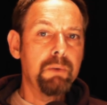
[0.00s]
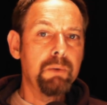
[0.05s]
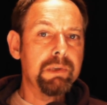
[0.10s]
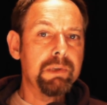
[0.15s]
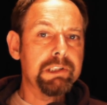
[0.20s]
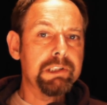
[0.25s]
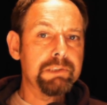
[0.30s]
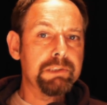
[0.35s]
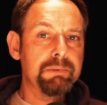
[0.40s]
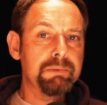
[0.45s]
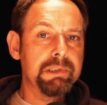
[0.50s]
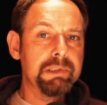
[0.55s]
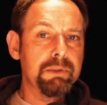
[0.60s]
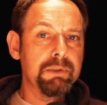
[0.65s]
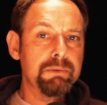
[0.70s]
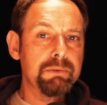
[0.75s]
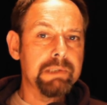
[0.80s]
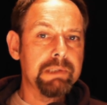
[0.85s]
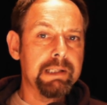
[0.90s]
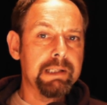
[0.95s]
which has
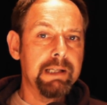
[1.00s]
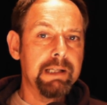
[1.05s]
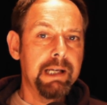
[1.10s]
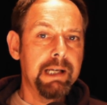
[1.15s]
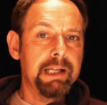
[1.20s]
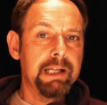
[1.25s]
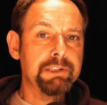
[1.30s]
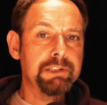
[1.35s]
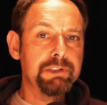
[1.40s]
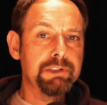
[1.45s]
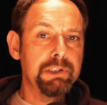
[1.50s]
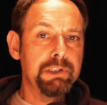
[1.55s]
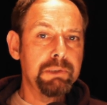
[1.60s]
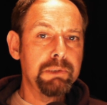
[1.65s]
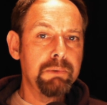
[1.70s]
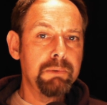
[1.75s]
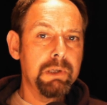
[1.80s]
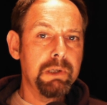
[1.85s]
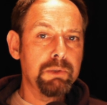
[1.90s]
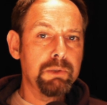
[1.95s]
resulted in
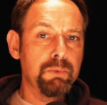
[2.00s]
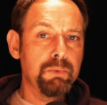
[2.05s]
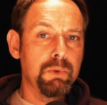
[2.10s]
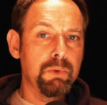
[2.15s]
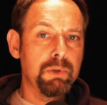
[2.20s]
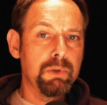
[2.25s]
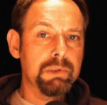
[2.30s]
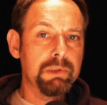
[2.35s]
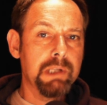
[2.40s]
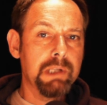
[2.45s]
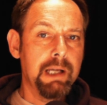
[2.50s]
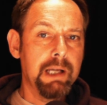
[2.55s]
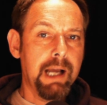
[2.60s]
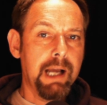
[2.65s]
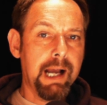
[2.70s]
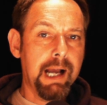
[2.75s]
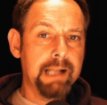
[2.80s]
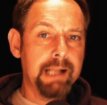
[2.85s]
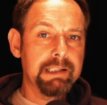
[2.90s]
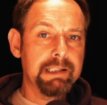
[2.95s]
two world wars
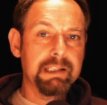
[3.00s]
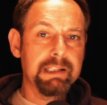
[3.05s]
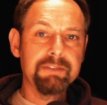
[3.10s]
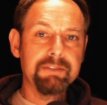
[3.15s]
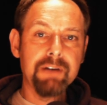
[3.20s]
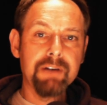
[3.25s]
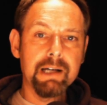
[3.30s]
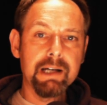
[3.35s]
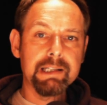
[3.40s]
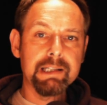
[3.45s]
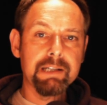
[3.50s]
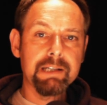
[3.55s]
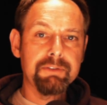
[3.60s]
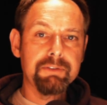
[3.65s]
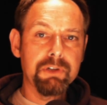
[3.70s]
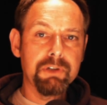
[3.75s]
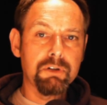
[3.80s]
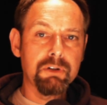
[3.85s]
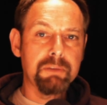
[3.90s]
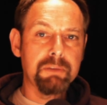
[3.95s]
and the dividing
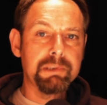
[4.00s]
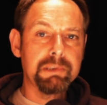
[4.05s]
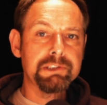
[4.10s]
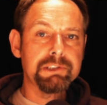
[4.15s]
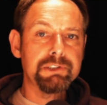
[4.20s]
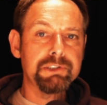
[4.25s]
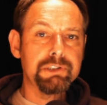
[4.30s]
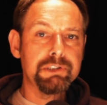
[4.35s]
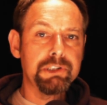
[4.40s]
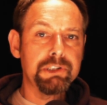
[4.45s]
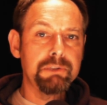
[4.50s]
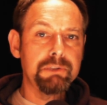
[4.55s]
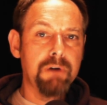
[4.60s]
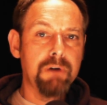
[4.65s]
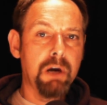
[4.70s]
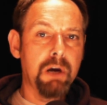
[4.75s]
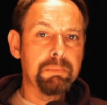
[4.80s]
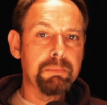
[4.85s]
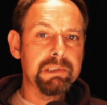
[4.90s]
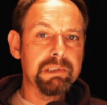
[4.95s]
of Europe into
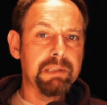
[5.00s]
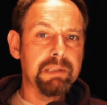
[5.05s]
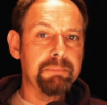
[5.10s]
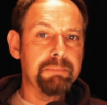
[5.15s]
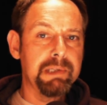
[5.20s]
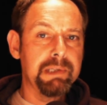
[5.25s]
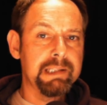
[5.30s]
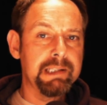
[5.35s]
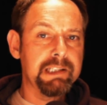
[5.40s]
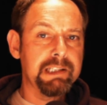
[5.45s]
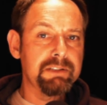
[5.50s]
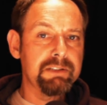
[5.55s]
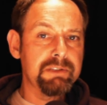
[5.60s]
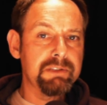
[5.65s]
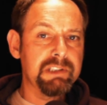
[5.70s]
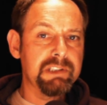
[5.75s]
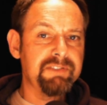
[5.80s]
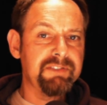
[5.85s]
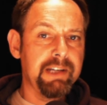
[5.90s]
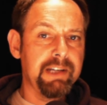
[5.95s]
two opposite
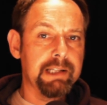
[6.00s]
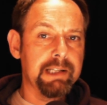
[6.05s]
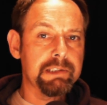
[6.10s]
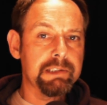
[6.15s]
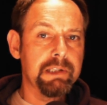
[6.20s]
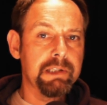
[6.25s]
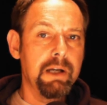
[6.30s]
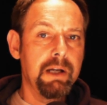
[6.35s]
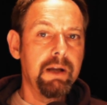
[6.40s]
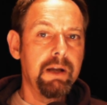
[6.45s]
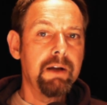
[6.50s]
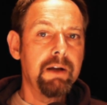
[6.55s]
political spheres